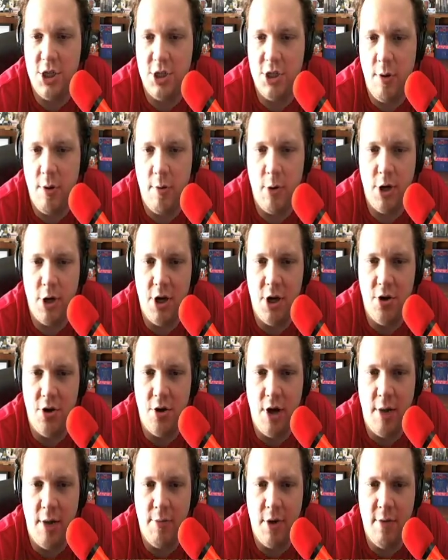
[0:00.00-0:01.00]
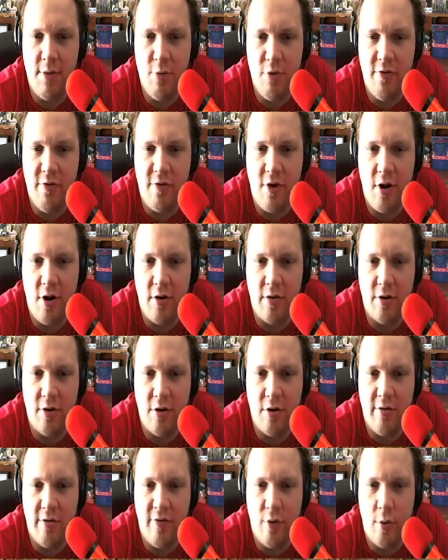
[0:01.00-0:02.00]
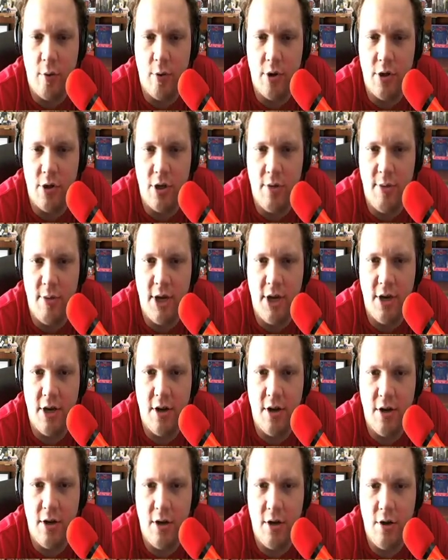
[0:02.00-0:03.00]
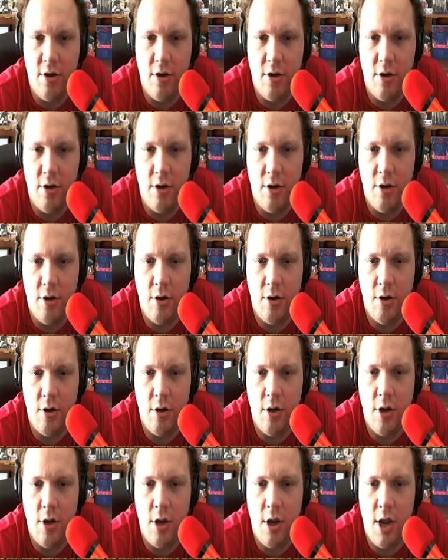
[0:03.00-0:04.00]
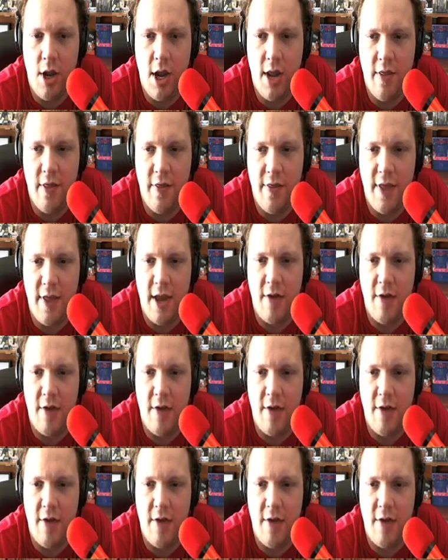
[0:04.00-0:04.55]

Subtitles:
what we're going to do, I'm going to move Arthur forward a little bit here. And then